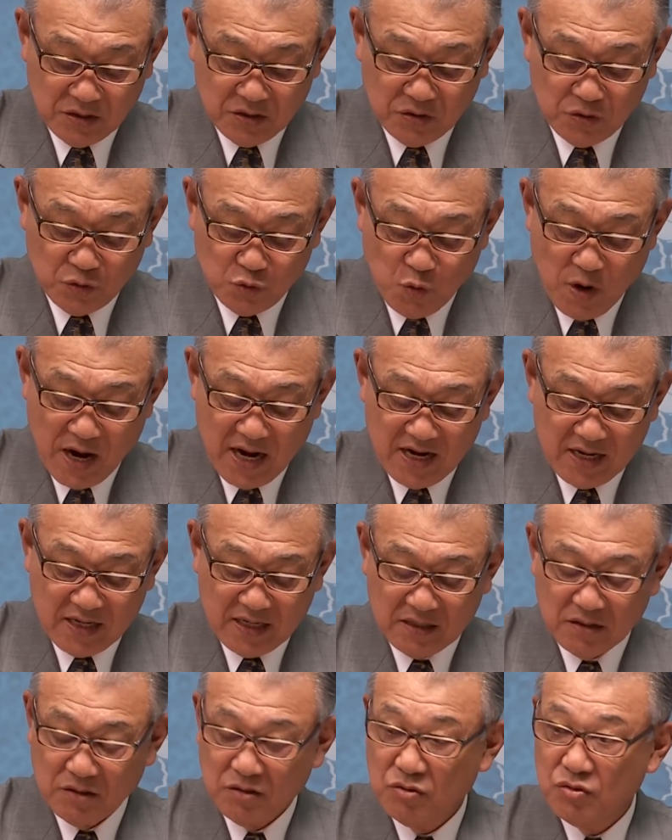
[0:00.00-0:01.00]
to our
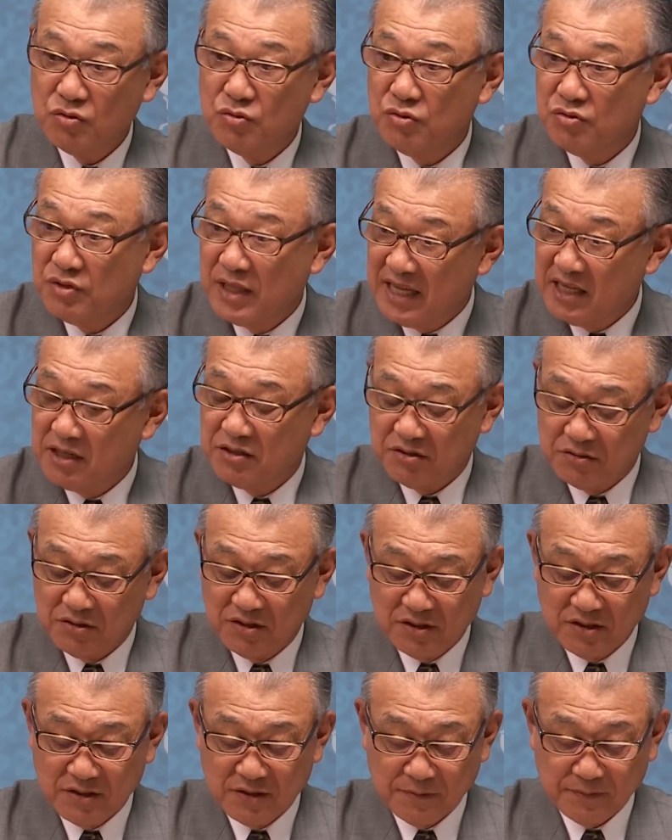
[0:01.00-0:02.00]
two
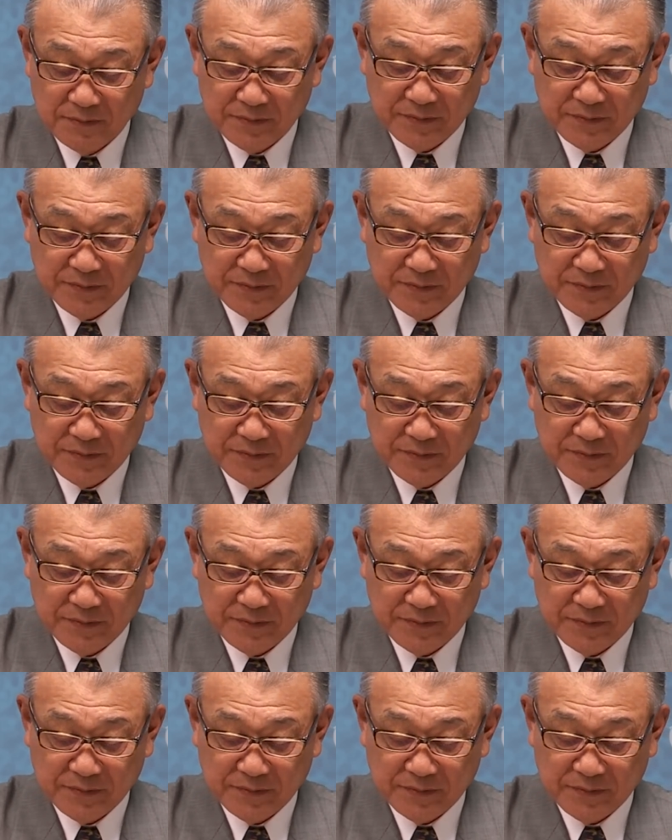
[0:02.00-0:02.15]
nations.